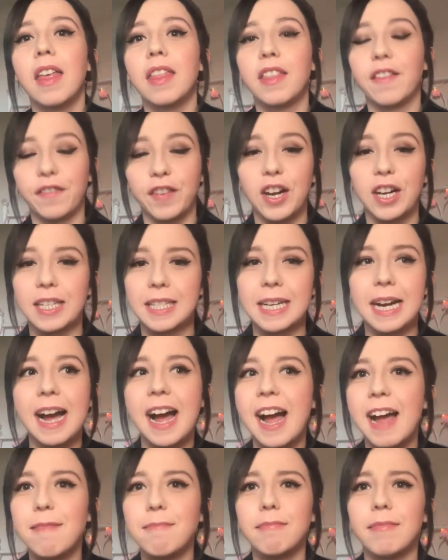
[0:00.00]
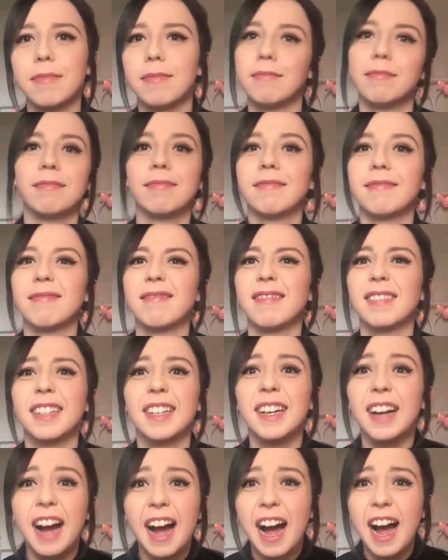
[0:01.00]
the first time.
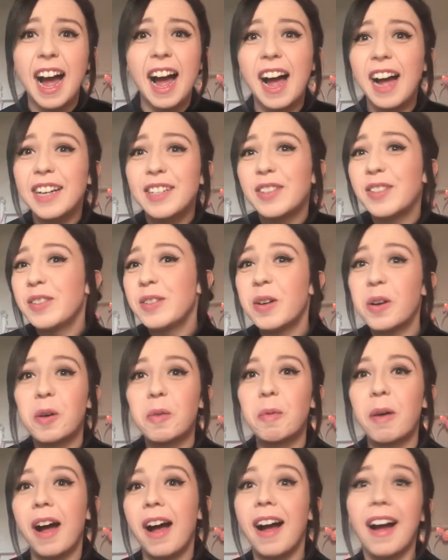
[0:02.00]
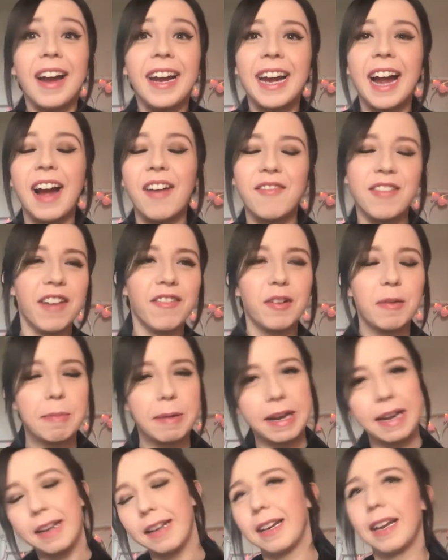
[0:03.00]
I don't know why I've never
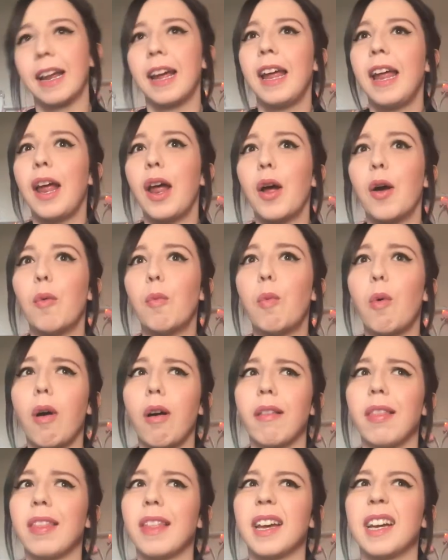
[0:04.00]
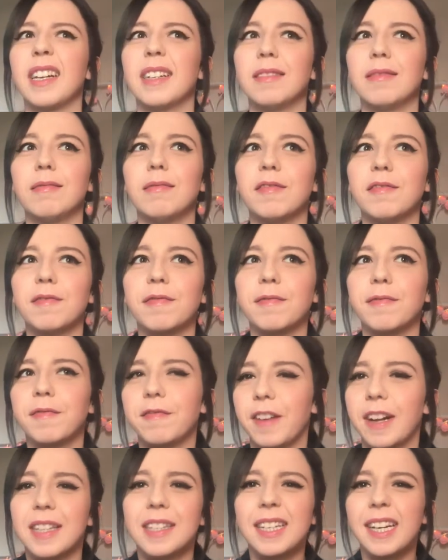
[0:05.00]
been one that
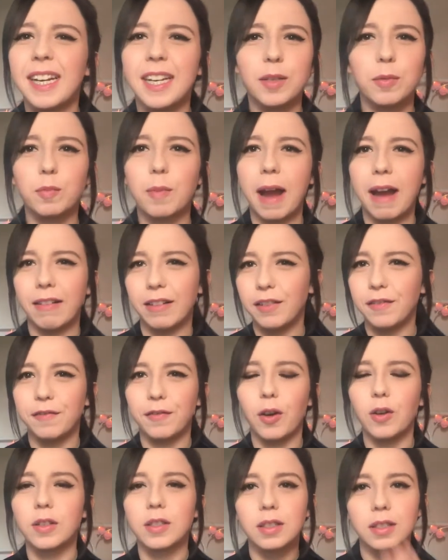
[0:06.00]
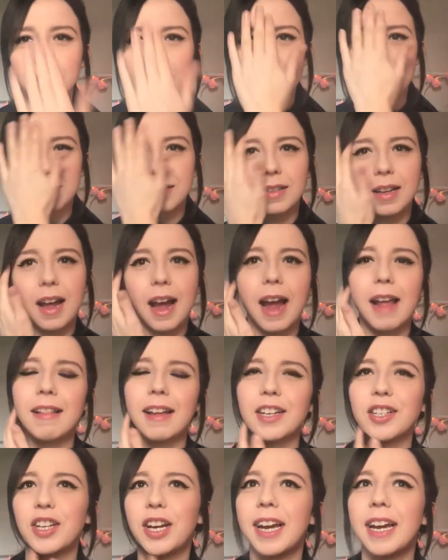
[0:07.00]
fancied wearing false
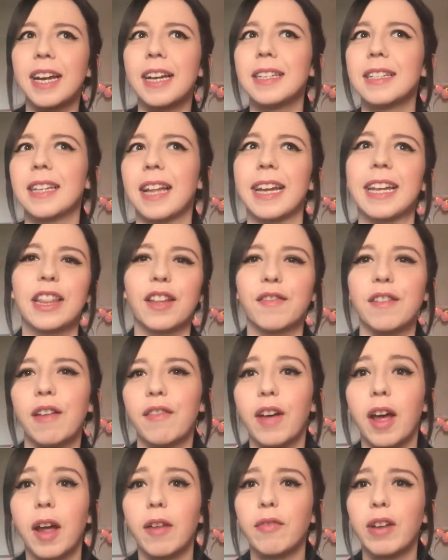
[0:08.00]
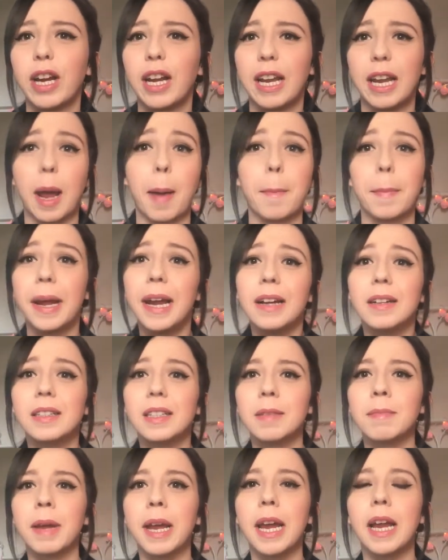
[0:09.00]
eyelashes. Like, they've never really appealed
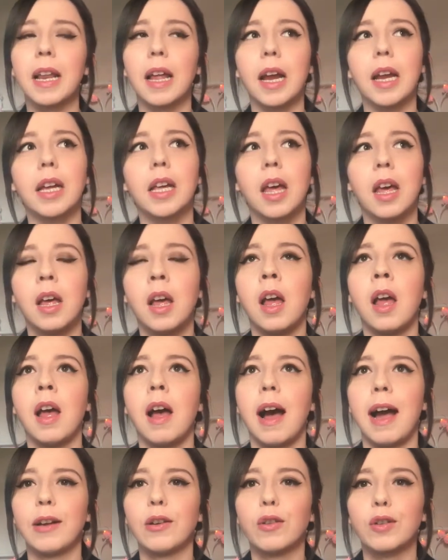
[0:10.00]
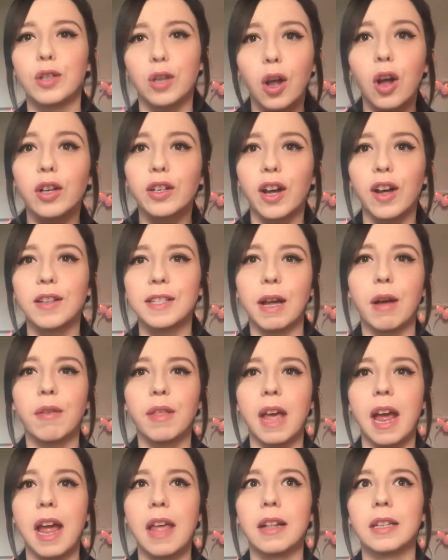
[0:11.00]
to me. Like, I know there's a lot of girls out
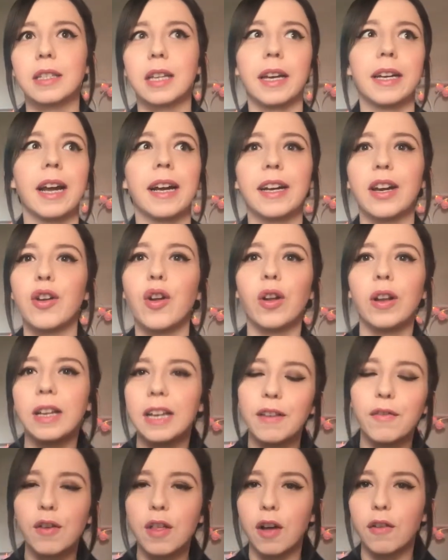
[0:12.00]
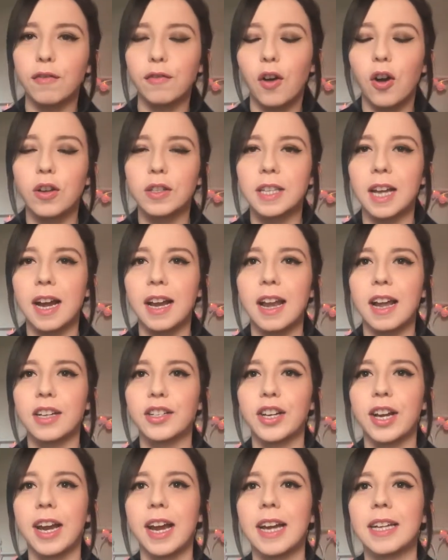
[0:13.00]
there that's like, I cannot live without false
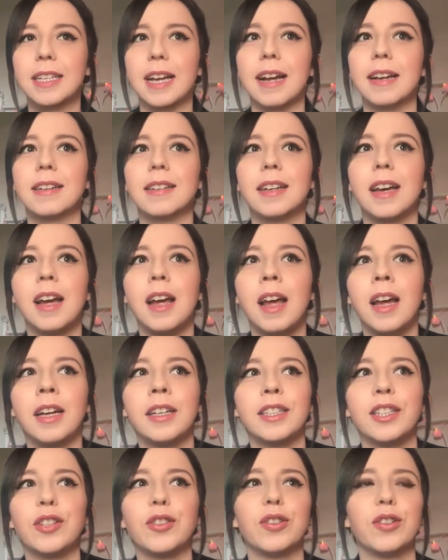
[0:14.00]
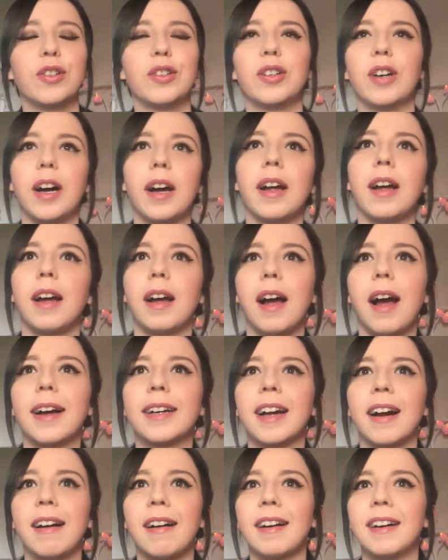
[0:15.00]
eyelashes, and you know, I
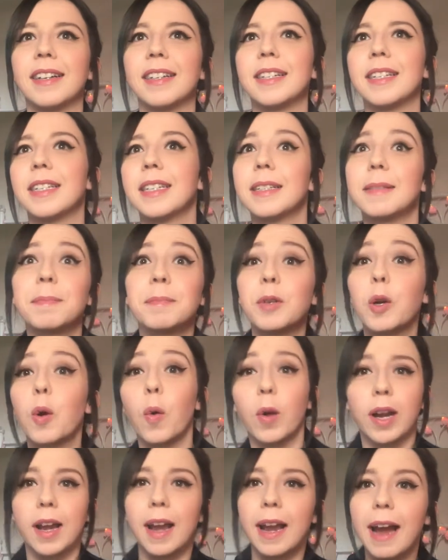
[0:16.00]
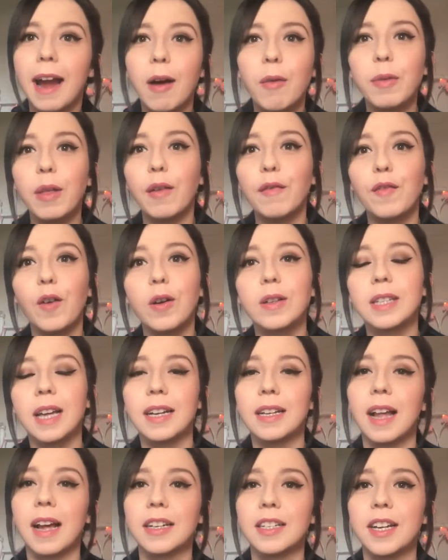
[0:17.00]
can't go on a night out without false
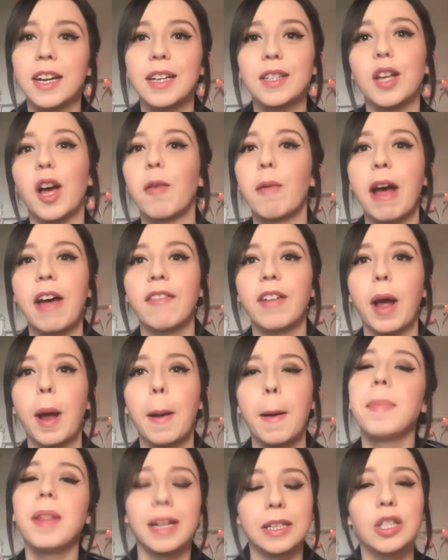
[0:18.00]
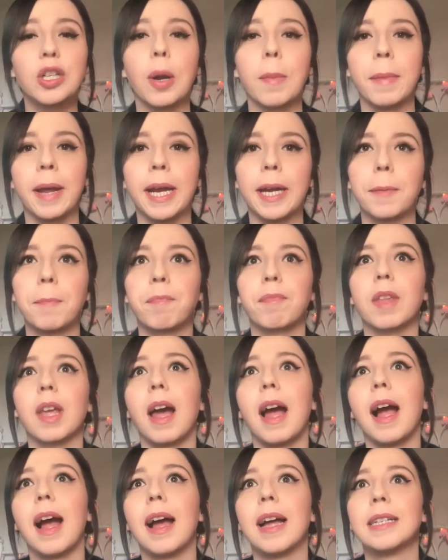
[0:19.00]
eyelashes or whatever, but that's not me
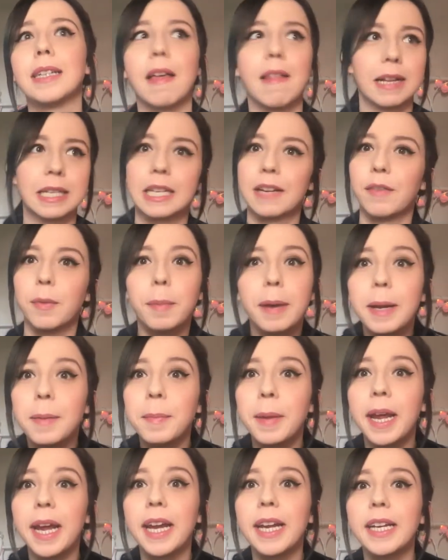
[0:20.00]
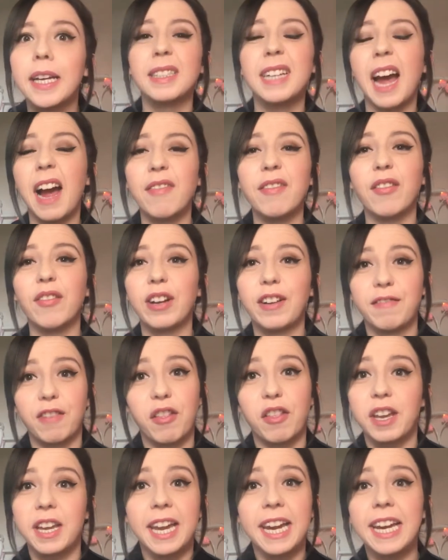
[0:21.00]
and that's never been me. Yeah, I've never really
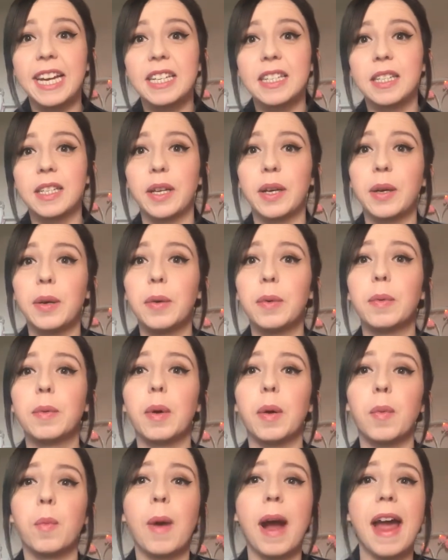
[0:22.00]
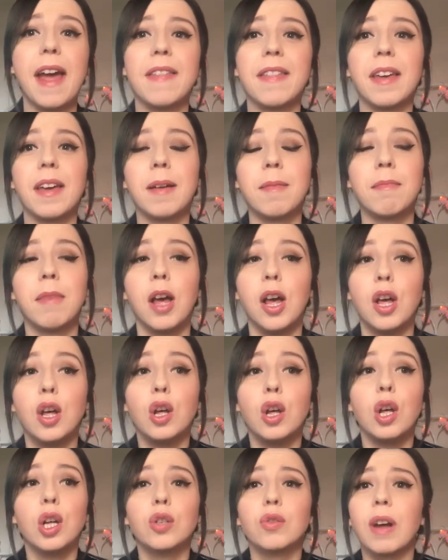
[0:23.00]
felt the need to wear them,
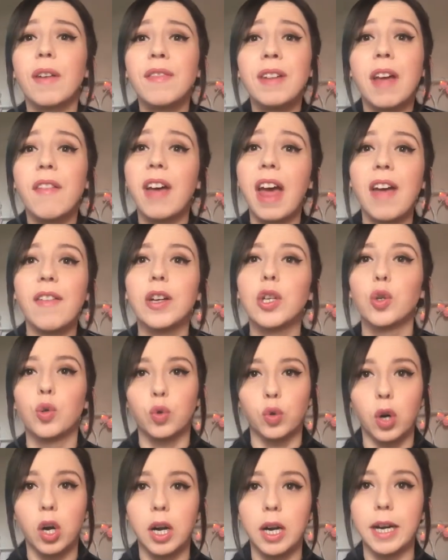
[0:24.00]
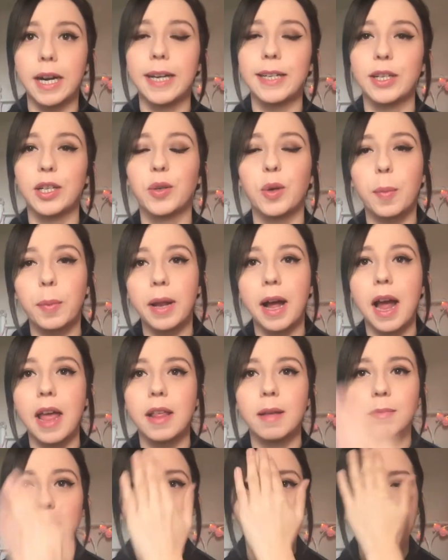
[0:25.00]
so I've never ever tried to apply
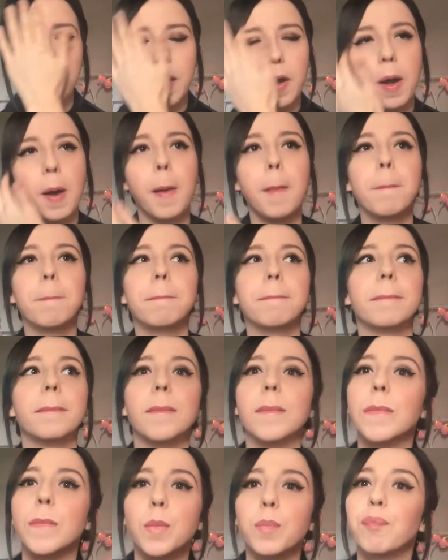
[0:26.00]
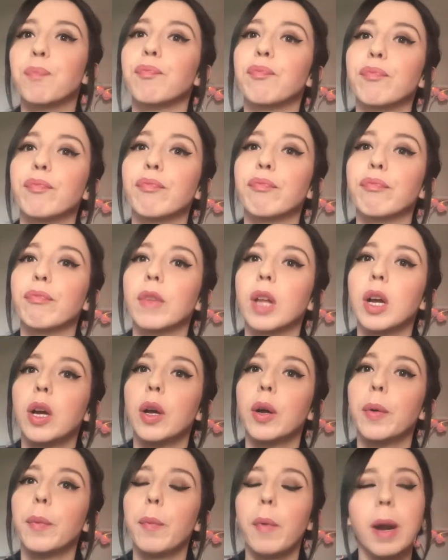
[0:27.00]
them. So I thought,
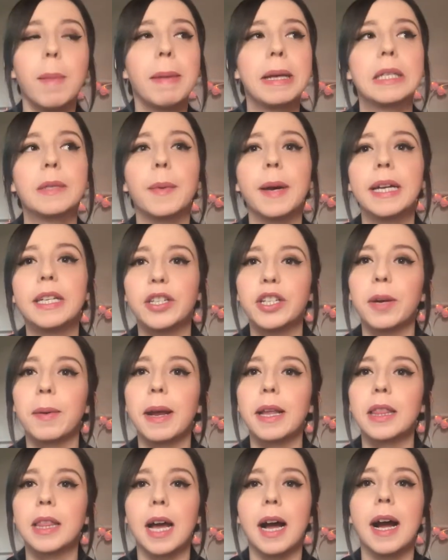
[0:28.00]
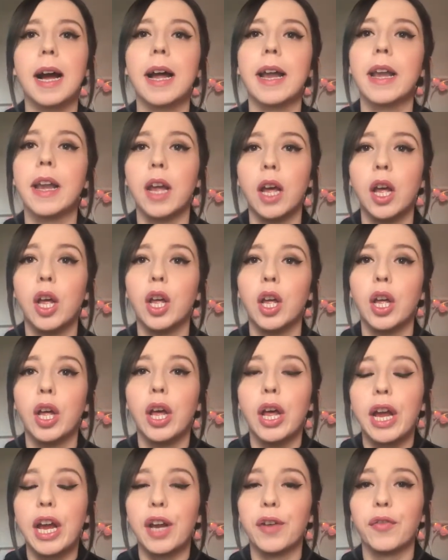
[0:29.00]
what a best way to do it than
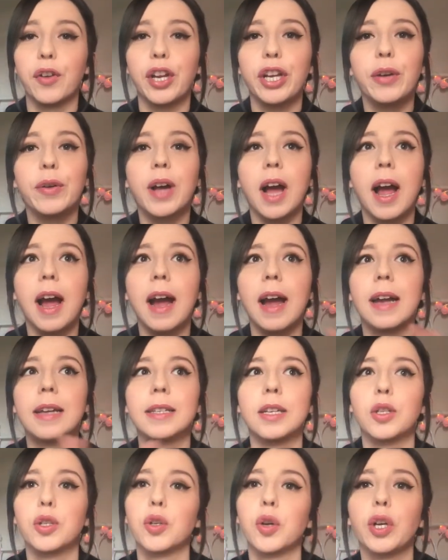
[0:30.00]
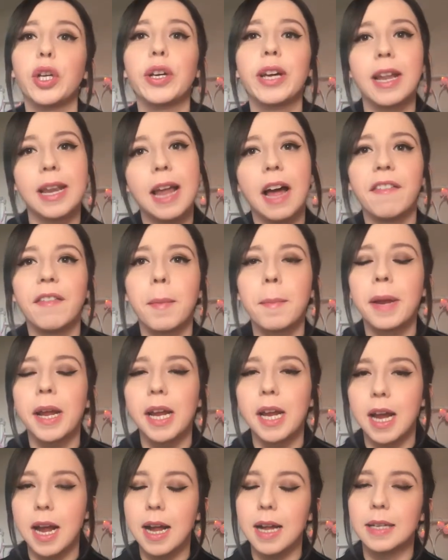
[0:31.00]
in front of you guys, so you can laugh at
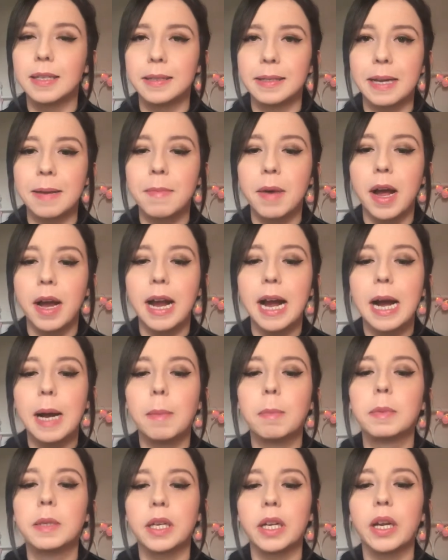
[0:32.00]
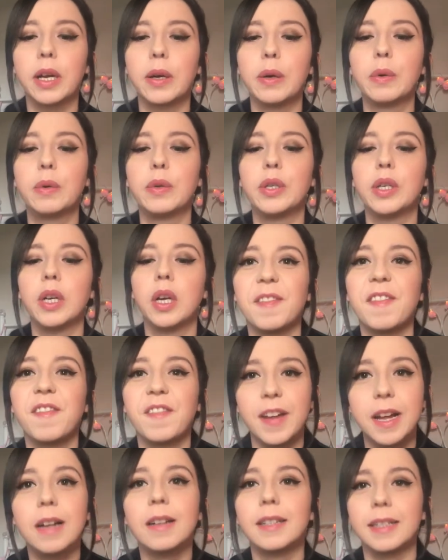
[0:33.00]
me and see my absolute
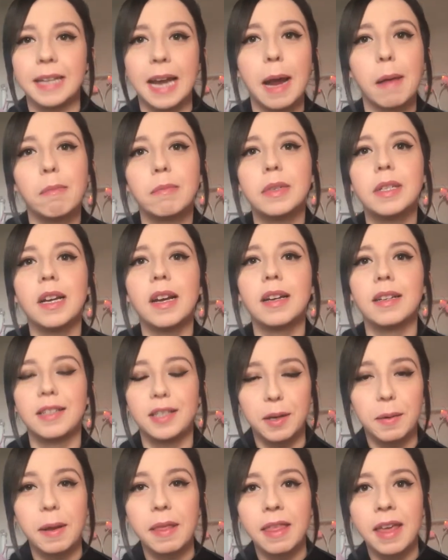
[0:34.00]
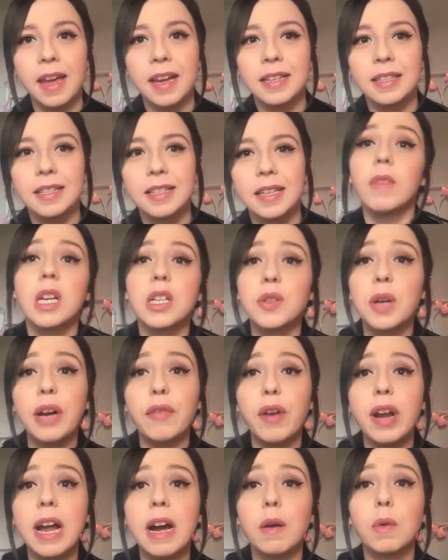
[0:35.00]
failed attempt at doing this. So I
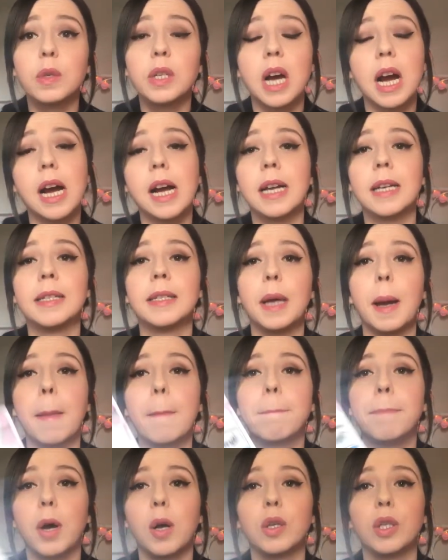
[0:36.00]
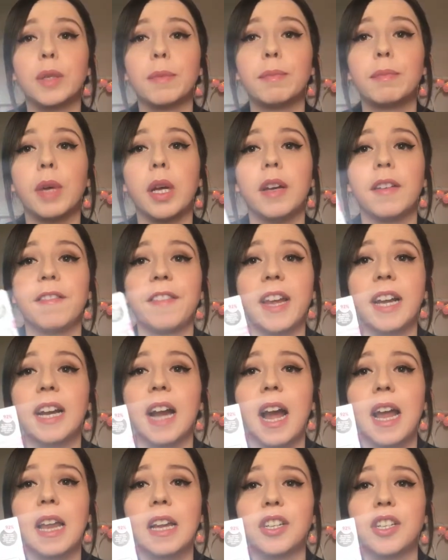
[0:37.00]
went out and bought some fake
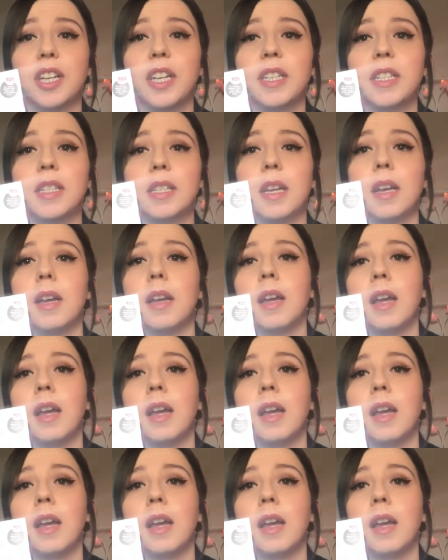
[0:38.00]
eyelashes.